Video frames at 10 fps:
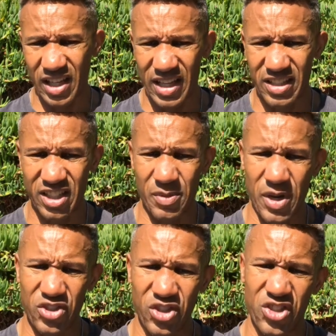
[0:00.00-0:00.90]
Now here
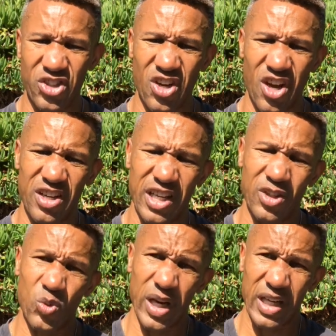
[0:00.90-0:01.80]
are some
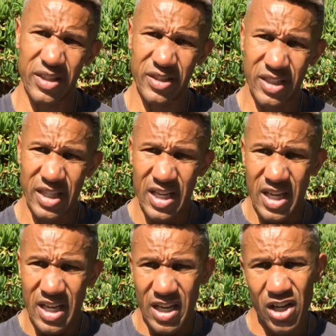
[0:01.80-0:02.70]
must-have items that you're
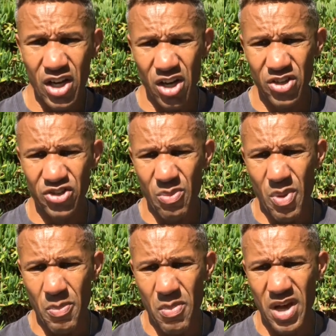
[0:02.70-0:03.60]
going to need when you get
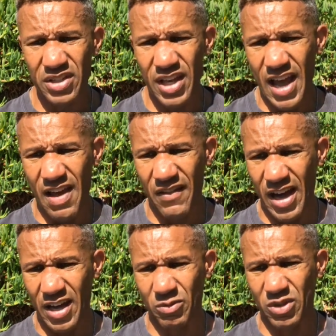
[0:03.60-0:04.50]
home.
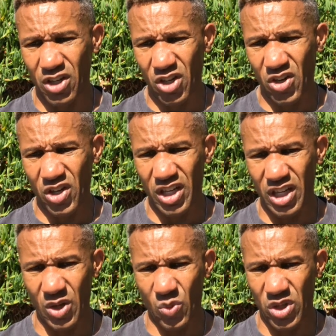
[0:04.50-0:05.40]
There are links to
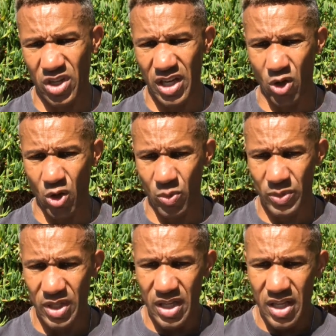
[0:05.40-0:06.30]
all but the back
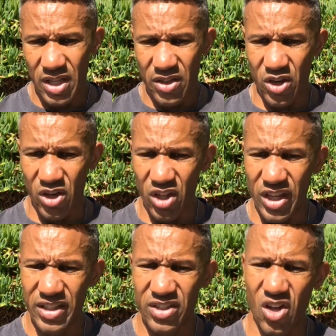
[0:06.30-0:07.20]
brace in the
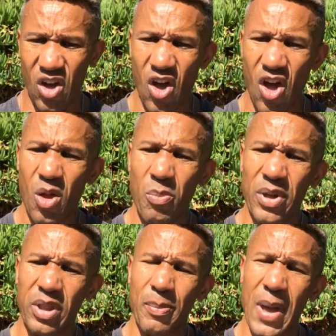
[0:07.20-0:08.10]
description.
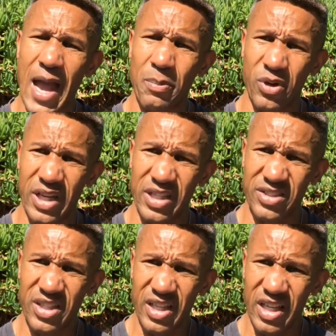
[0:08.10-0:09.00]
And first and
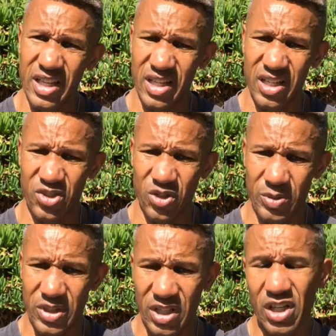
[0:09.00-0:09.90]
most important is the
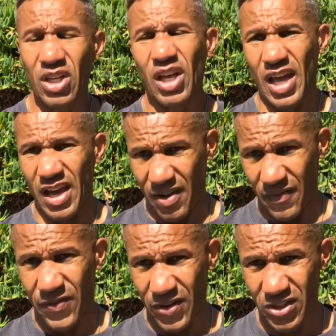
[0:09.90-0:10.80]
lumbar
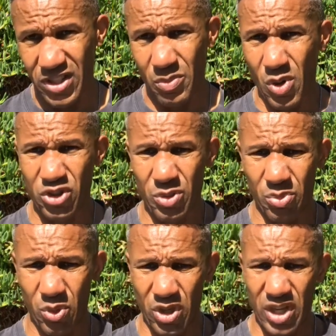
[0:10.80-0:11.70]
brace, which I'm wearing
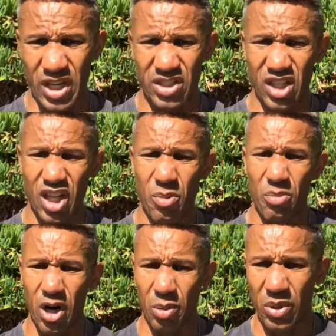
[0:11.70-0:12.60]
right now.
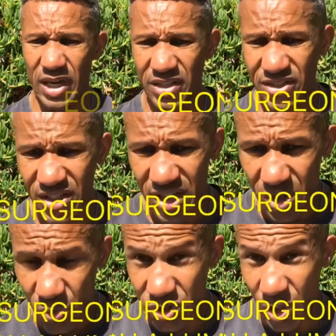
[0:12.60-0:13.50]
Here's a picture of it
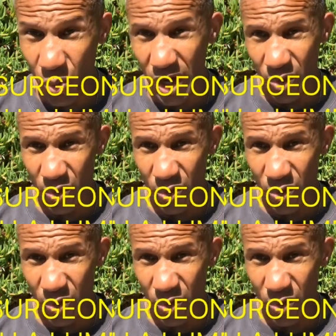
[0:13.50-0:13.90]
right here.